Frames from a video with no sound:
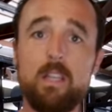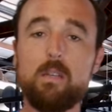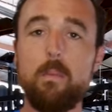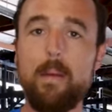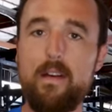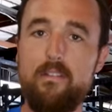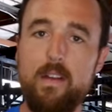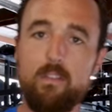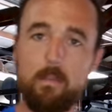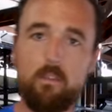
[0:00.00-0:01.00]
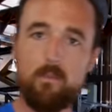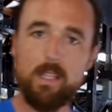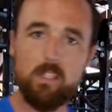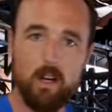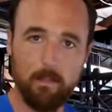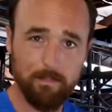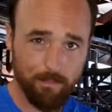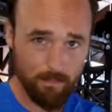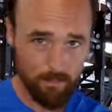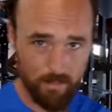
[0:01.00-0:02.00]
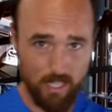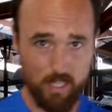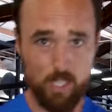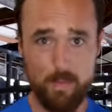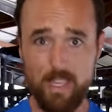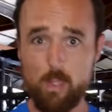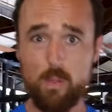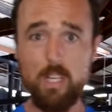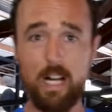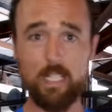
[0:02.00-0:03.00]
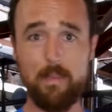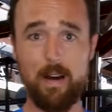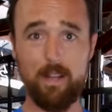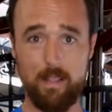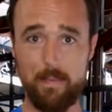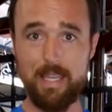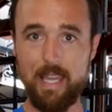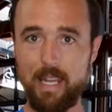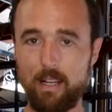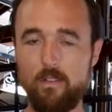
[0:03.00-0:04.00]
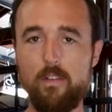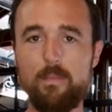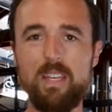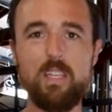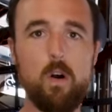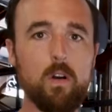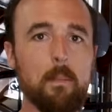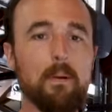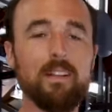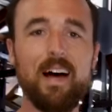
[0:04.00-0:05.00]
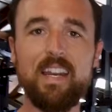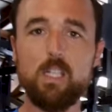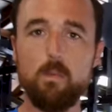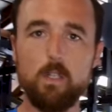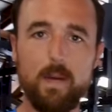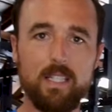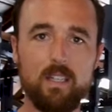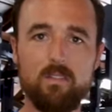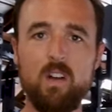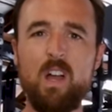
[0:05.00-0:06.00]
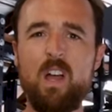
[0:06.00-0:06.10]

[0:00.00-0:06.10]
Some of my favorite movements are some things we talked about in the beginning from the yoga and Pilates perspective,